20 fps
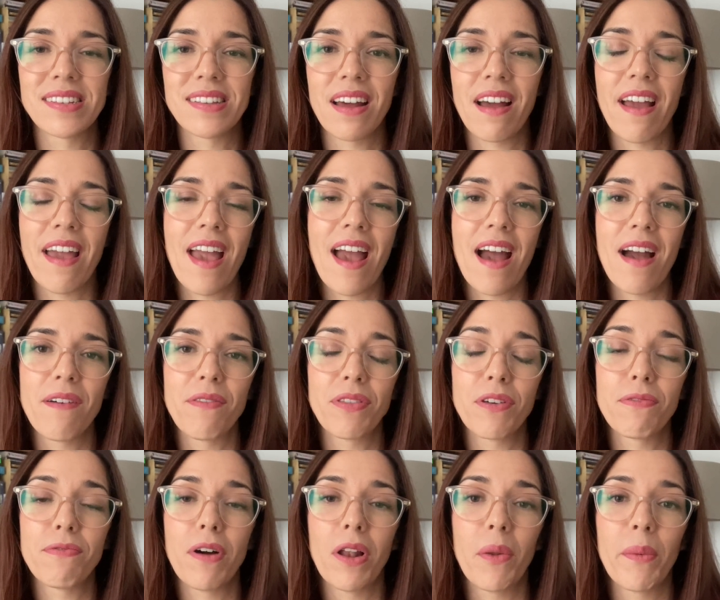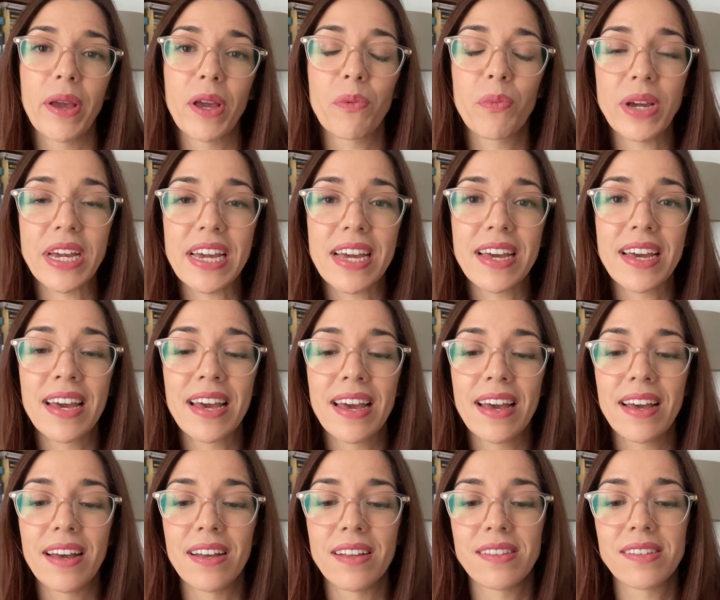that I have the following week.
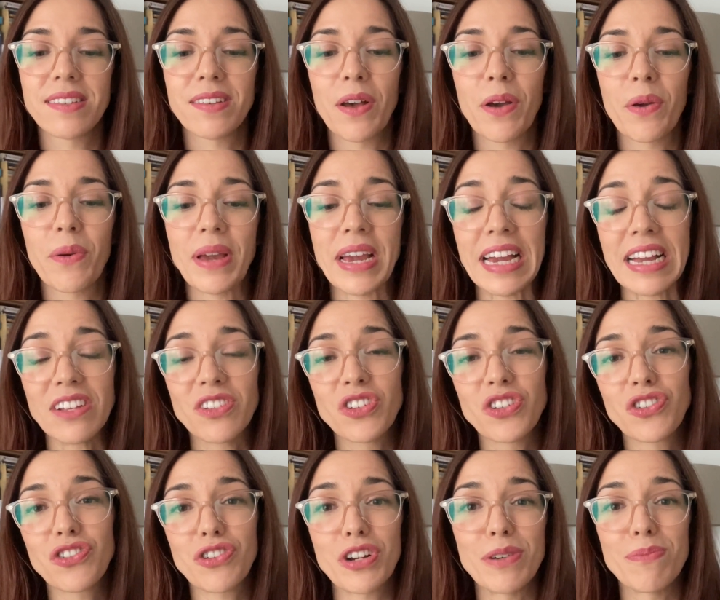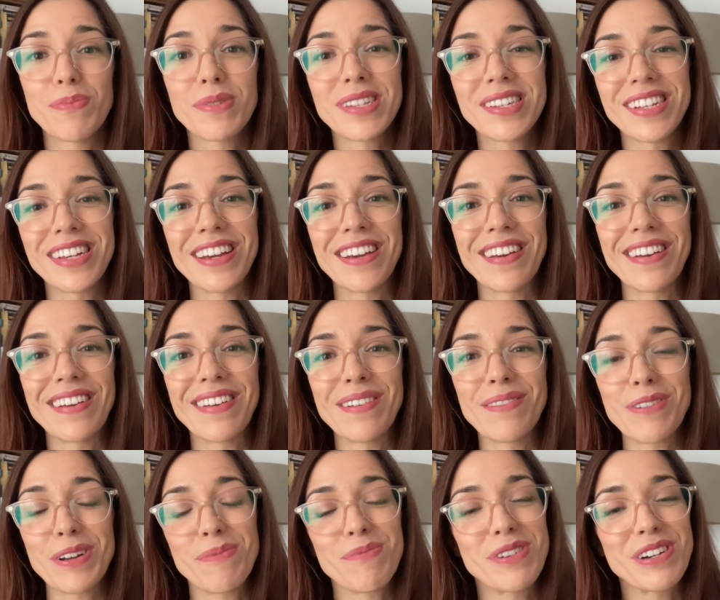And so each trip to
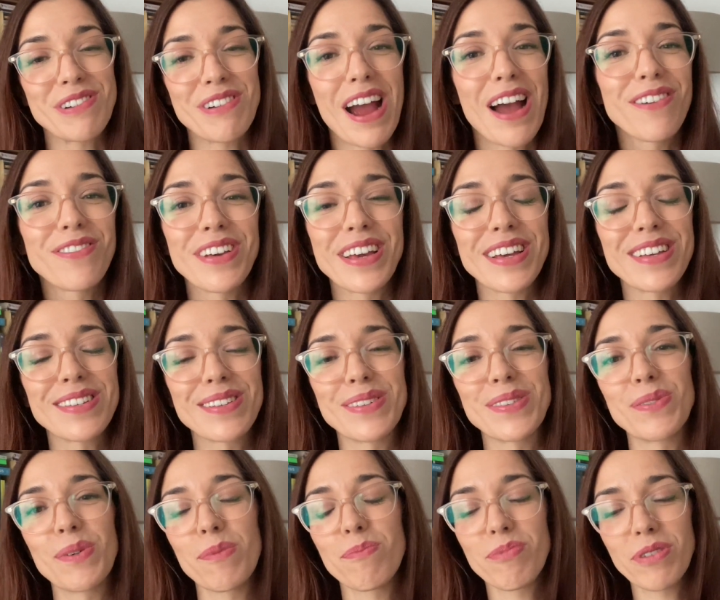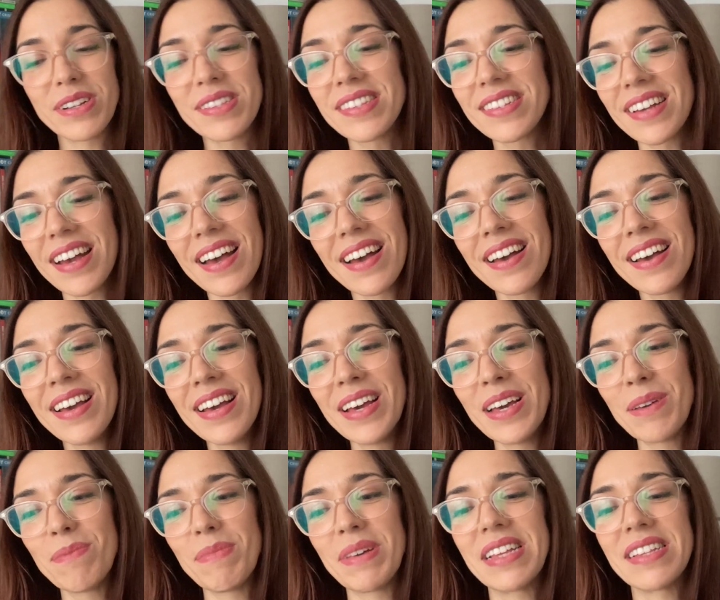reprographics or to a printer
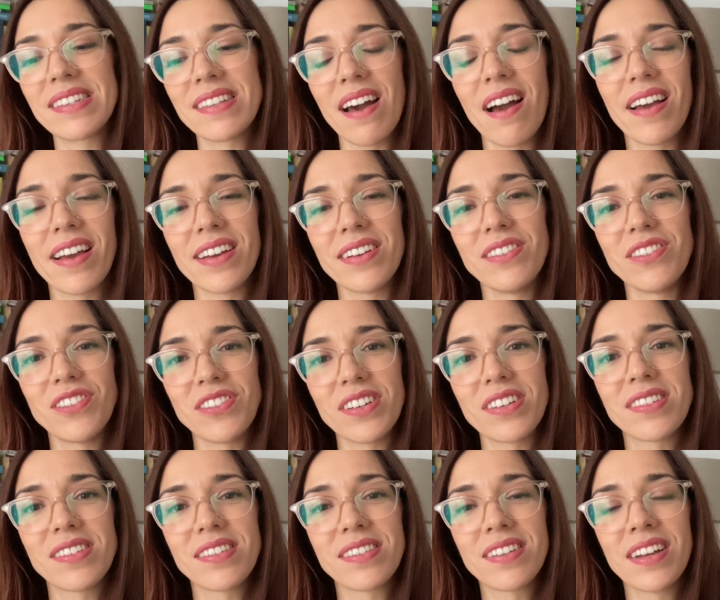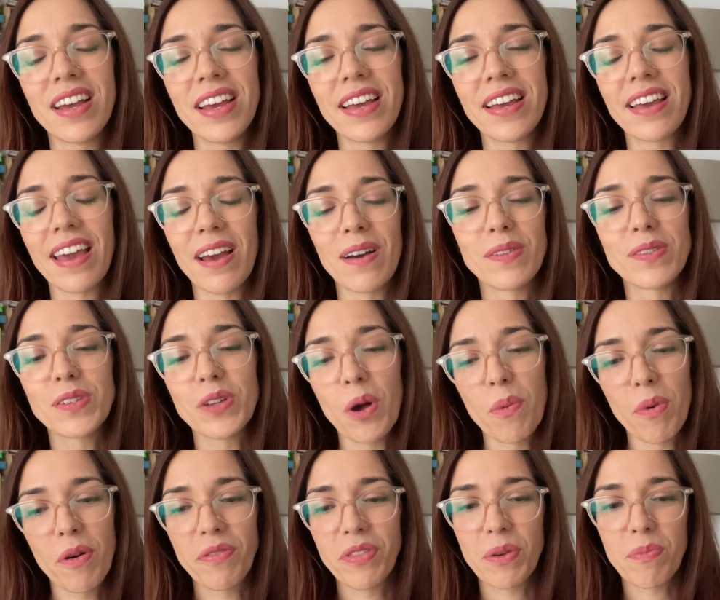means that I can just get on
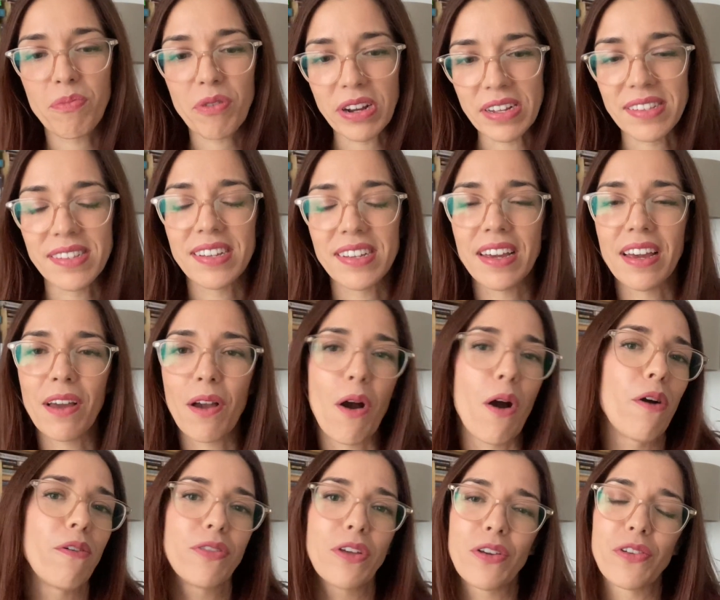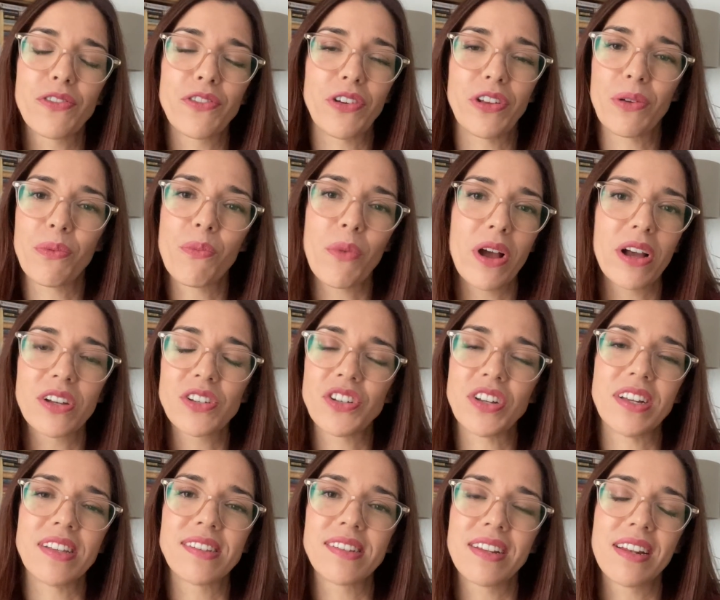top of the printing of those student
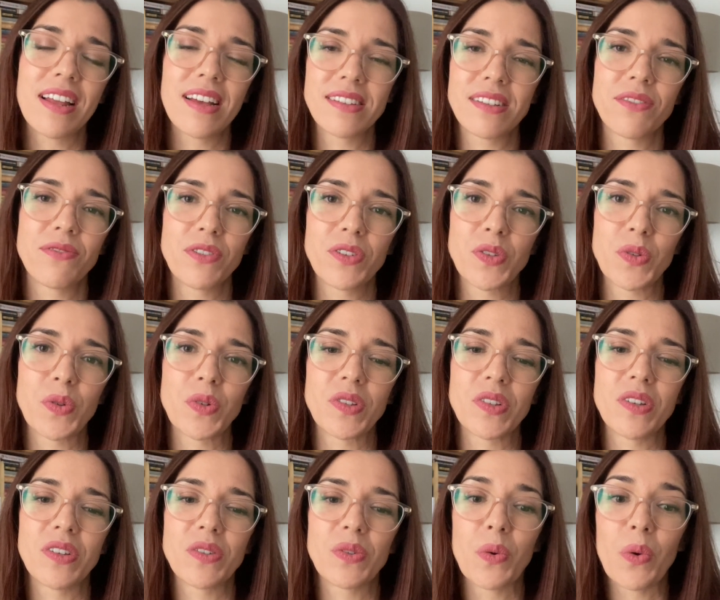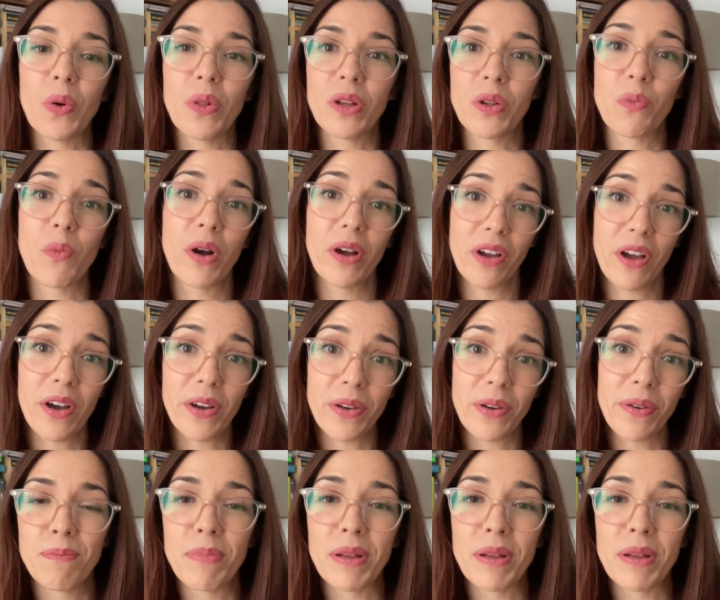worksheets and lesson resources all in one go.